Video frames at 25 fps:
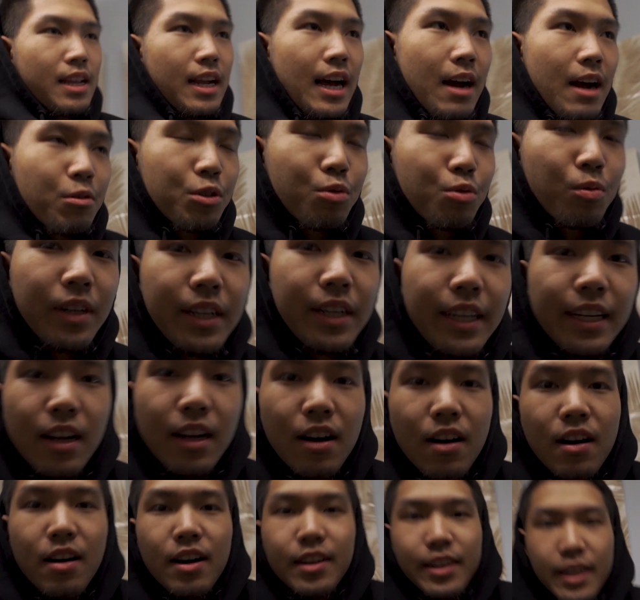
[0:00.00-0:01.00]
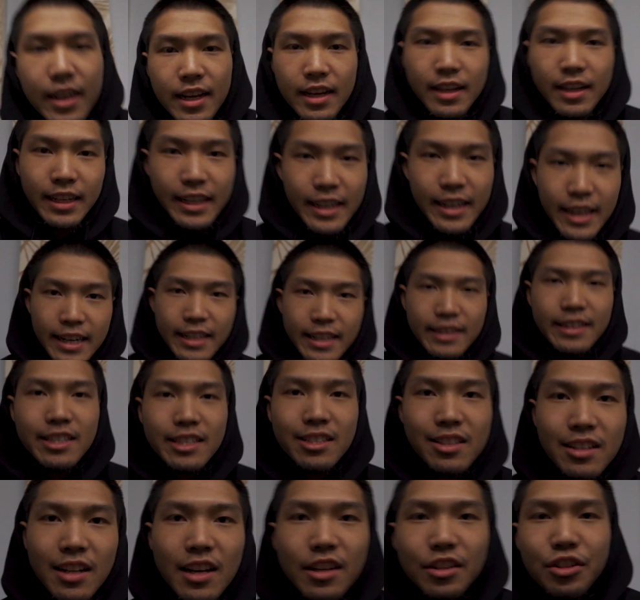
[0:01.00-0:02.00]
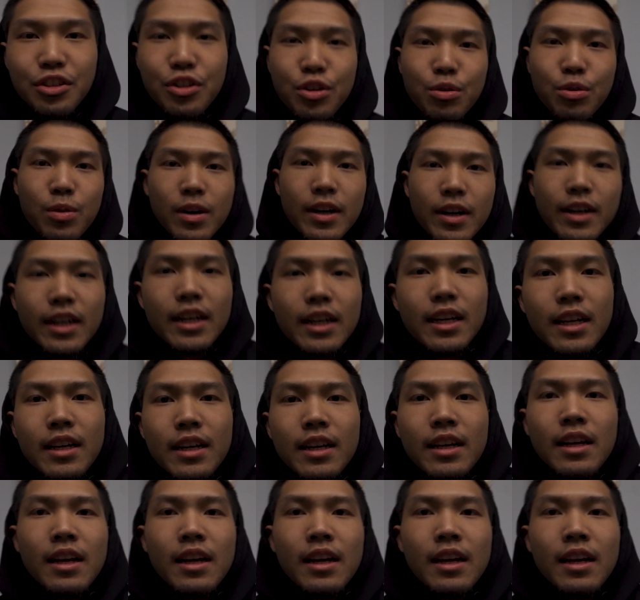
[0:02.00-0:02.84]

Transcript: was working on getting these slugs to work.